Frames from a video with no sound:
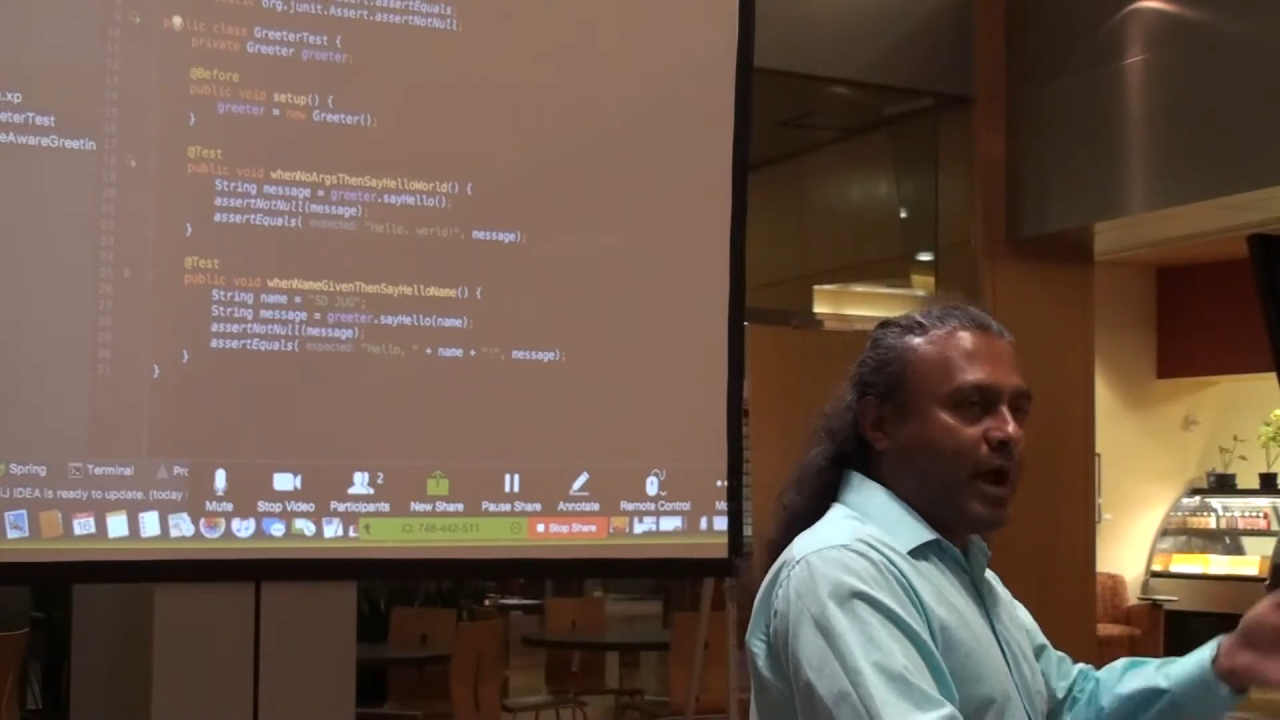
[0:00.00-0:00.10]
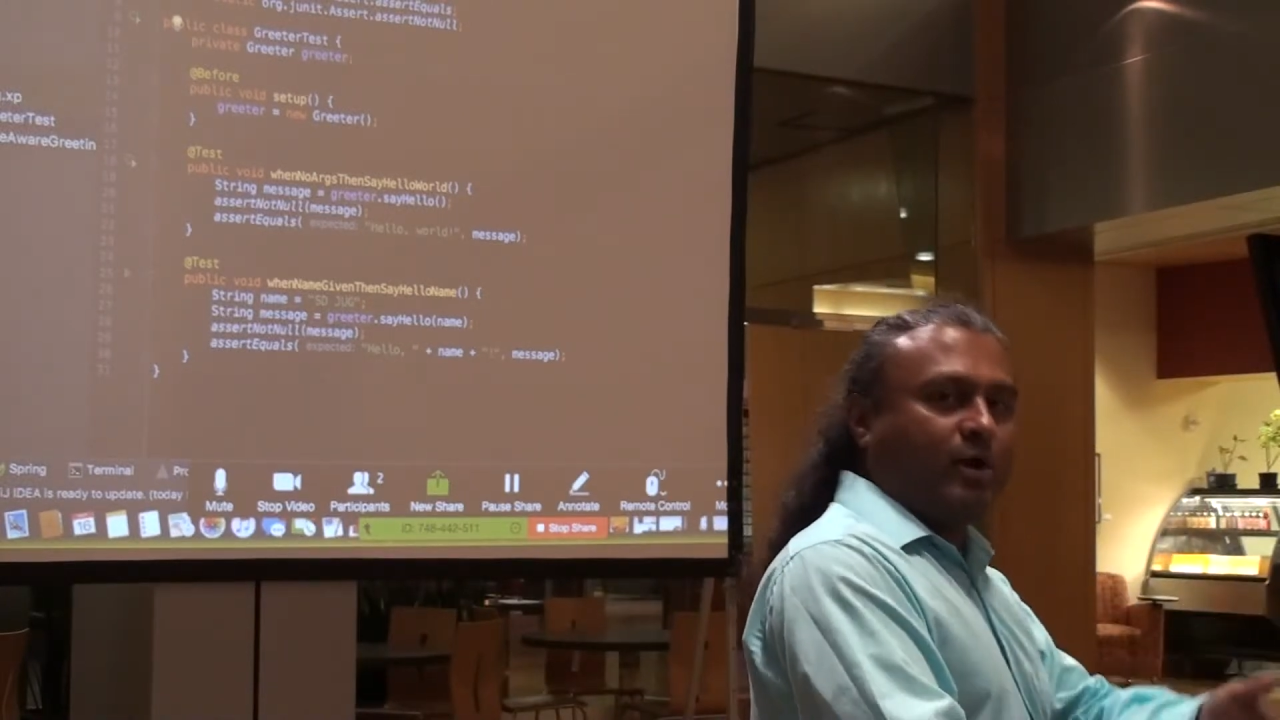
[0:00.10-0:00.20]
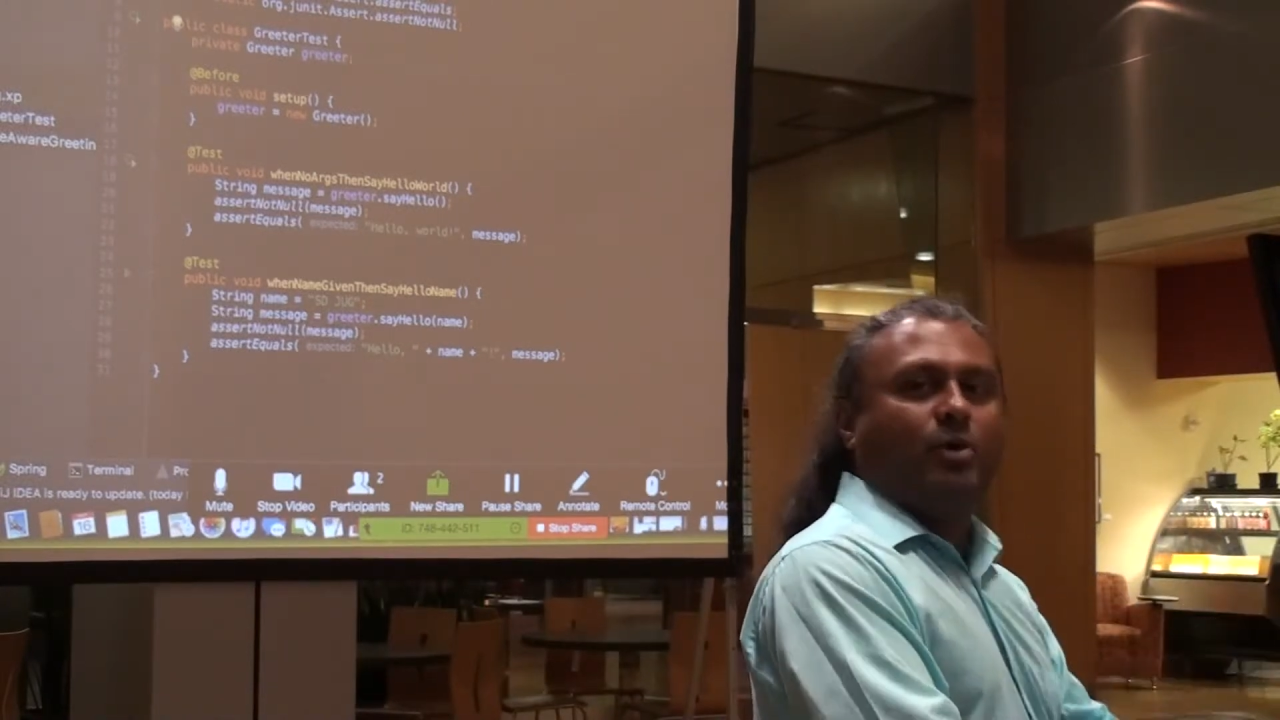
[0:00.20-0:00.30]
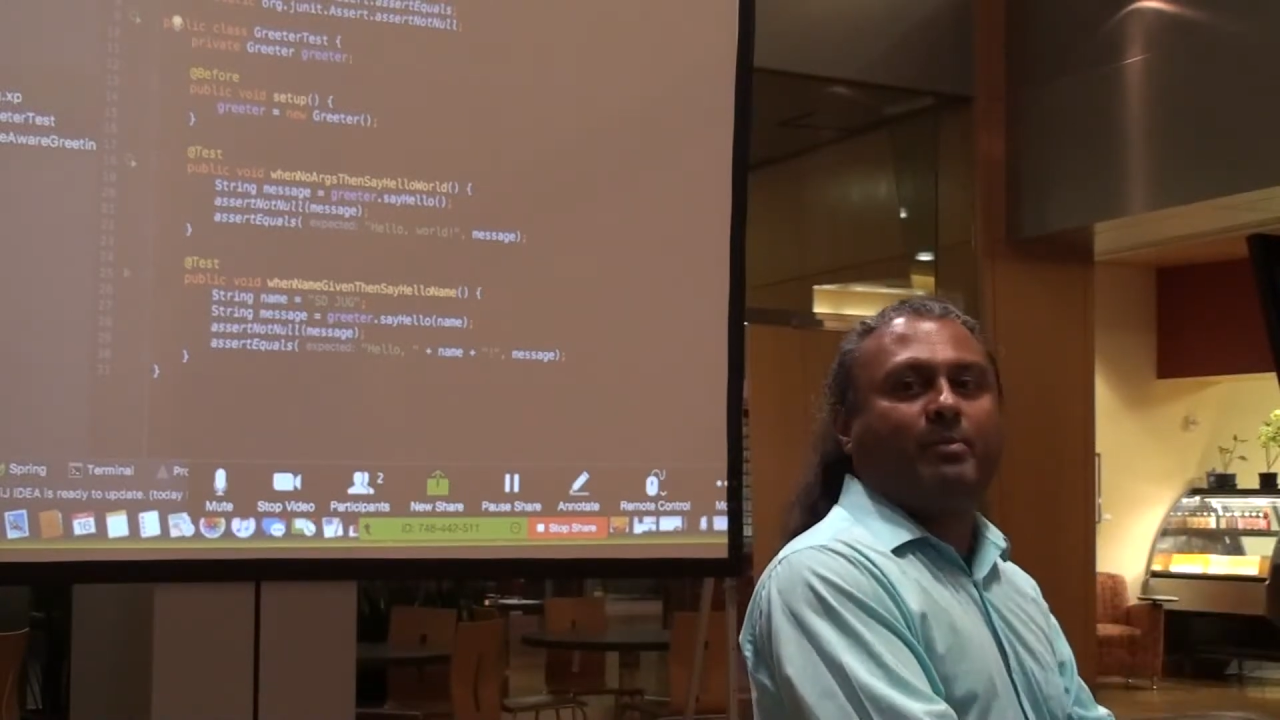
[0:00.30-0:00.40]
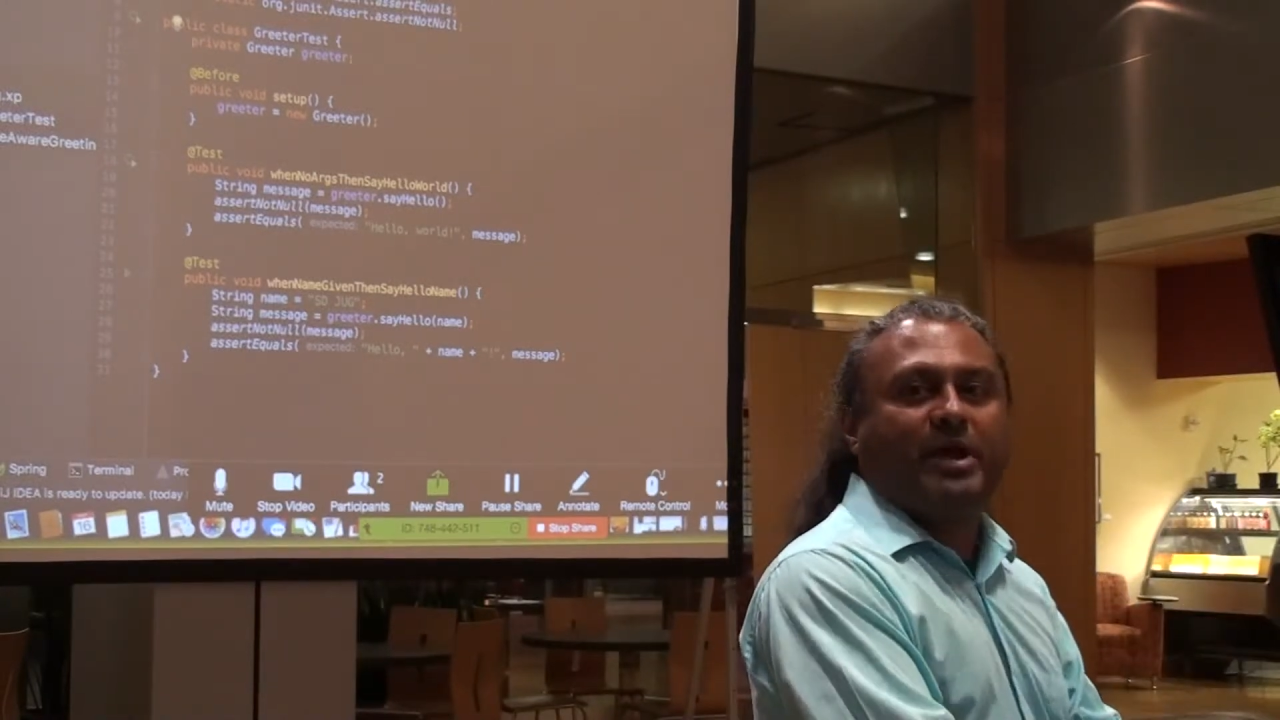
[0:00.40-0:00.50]
I
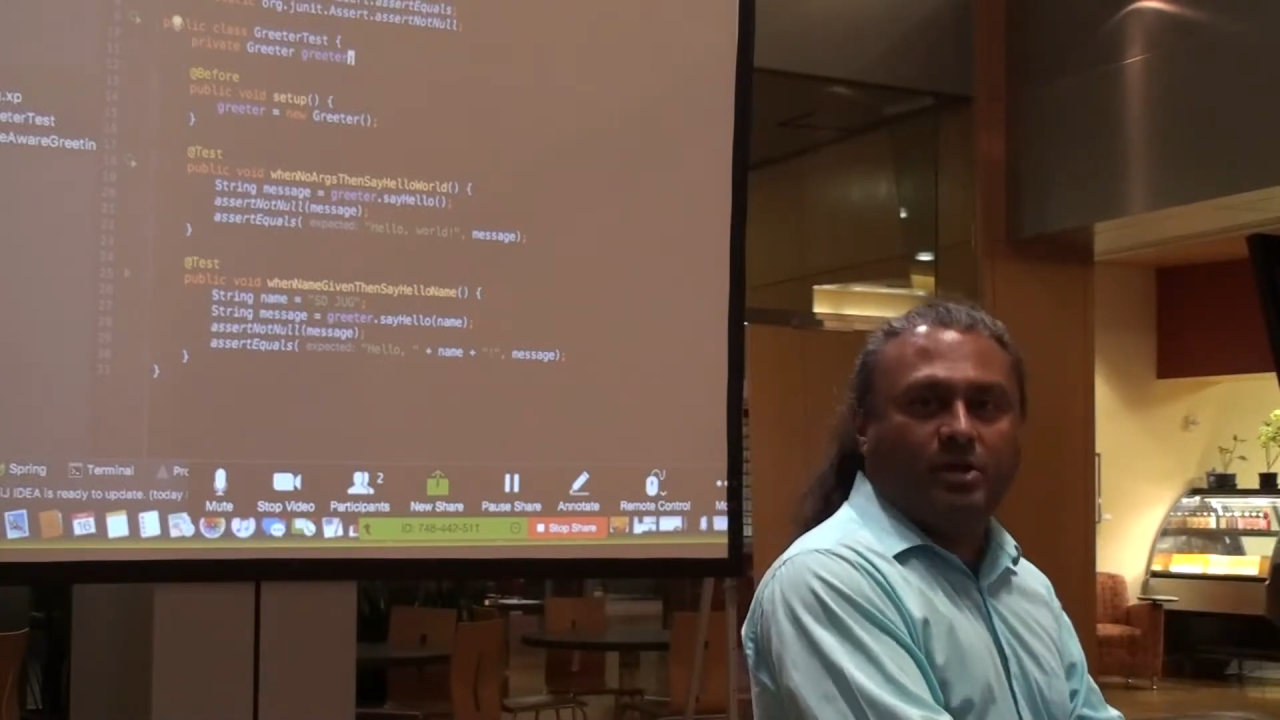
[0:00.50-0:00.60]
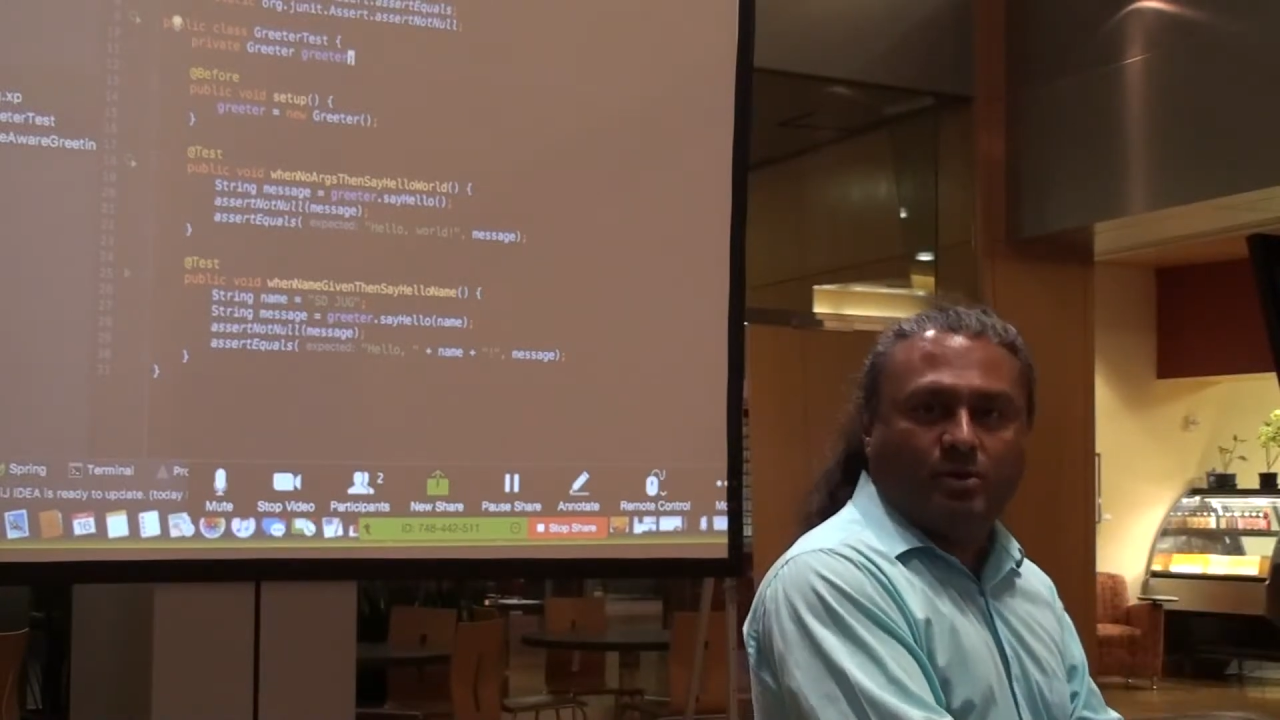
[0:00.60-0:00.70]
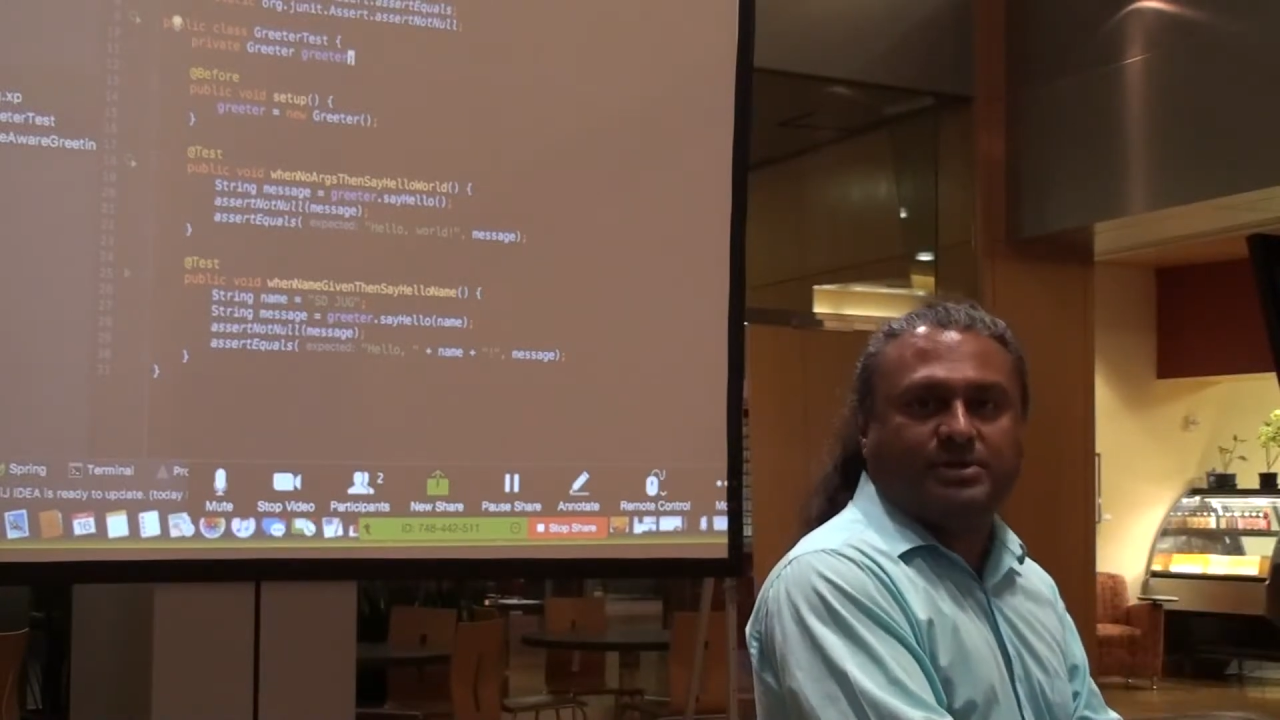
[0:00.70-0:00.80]
don't want my unit